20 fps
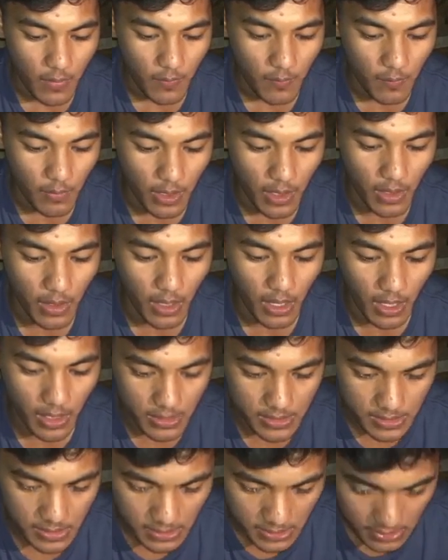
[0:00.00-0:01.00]

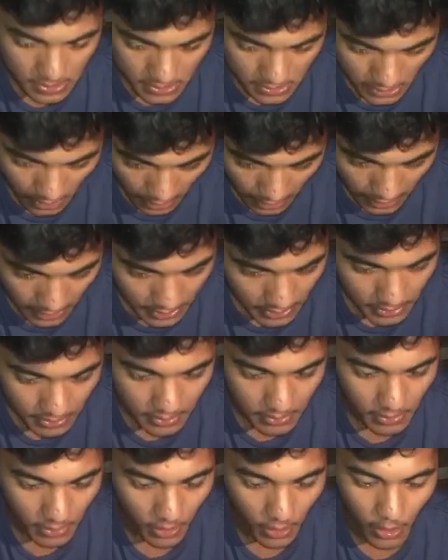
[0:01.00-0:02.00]
biohazard
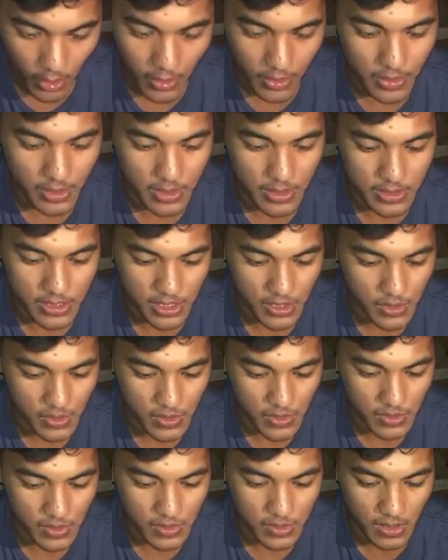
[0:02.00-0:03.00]
or
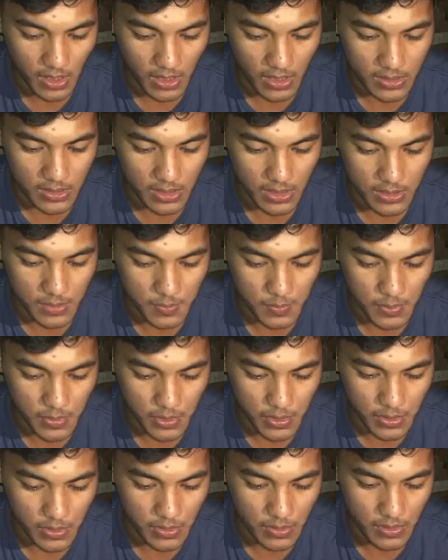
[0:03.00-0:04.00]
dangerous dust
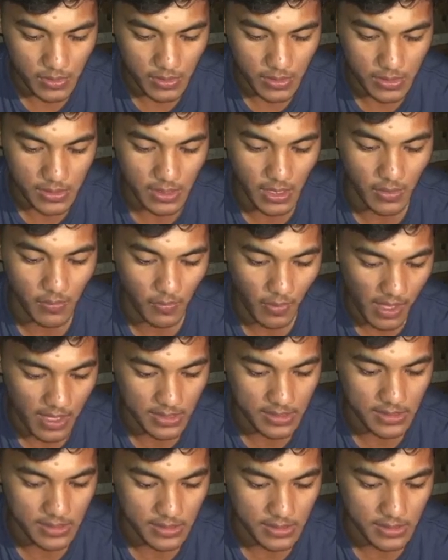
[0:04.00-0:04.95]
exposure is a